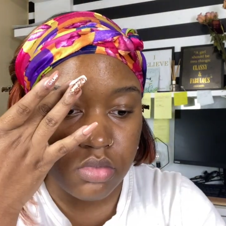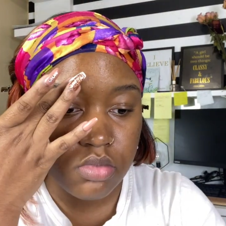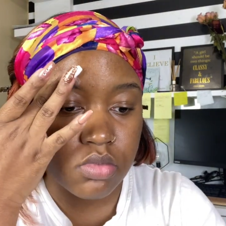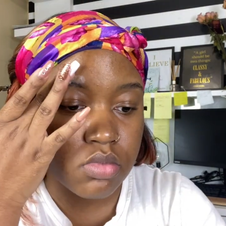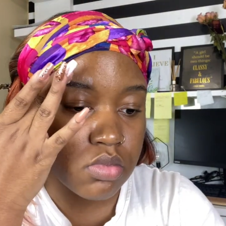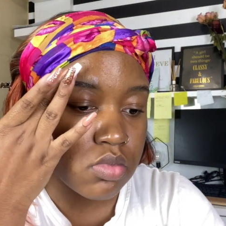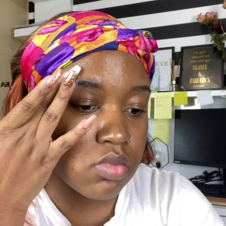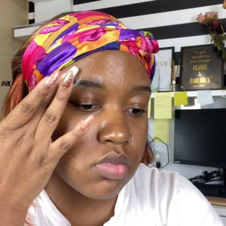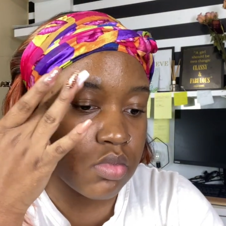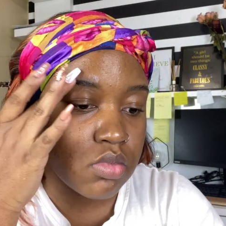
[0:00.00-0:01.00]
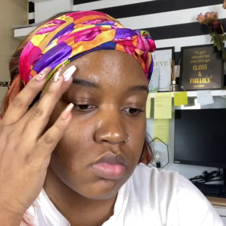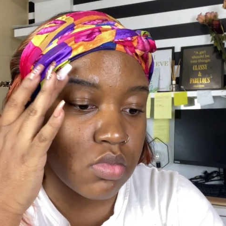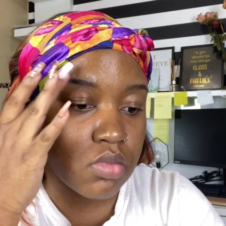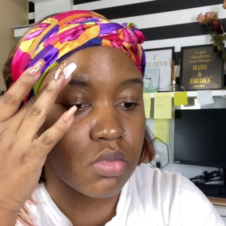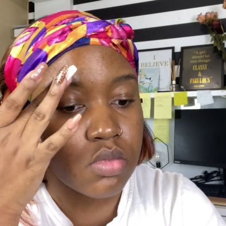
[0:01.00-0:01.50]
so we're gonna go ahead and
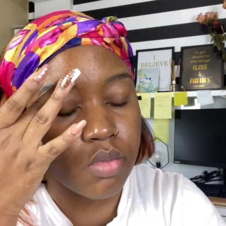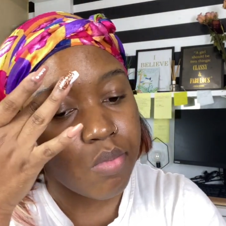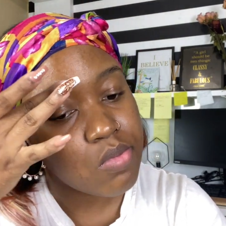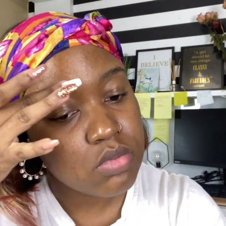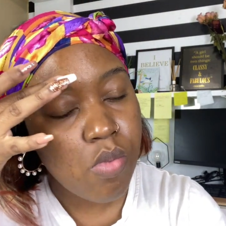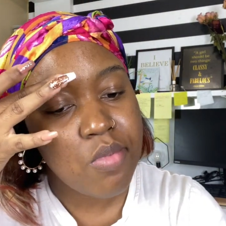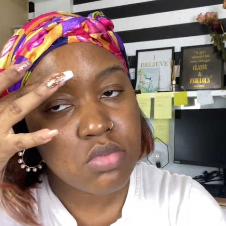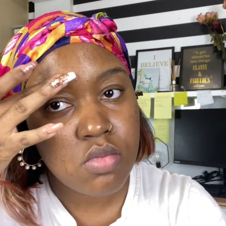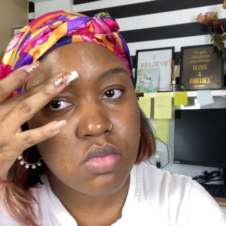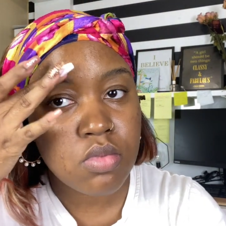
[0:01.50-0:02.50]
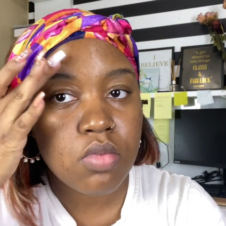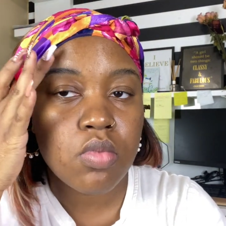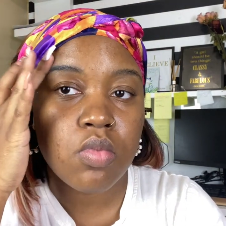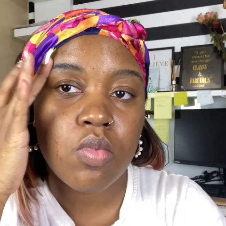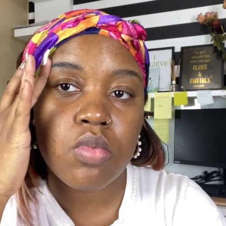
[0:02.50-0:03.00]
start with the
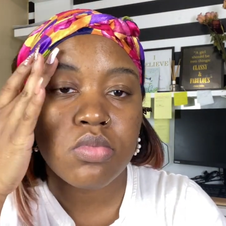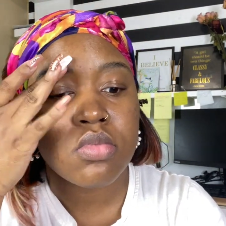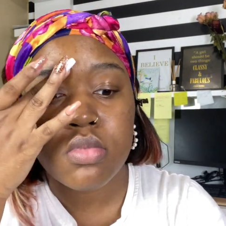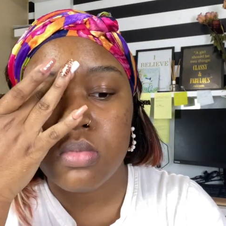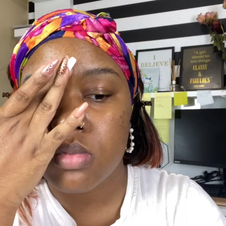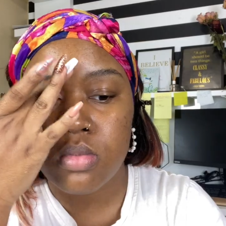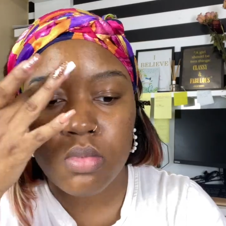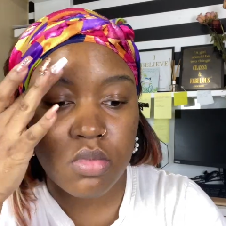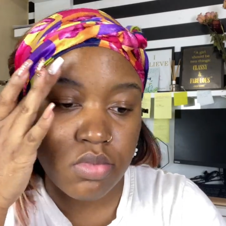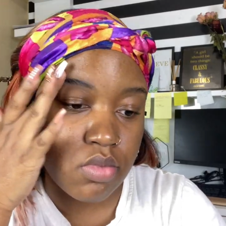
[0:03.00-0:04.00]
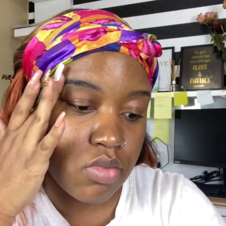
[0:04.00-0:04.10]
Becca Evermatte Poreless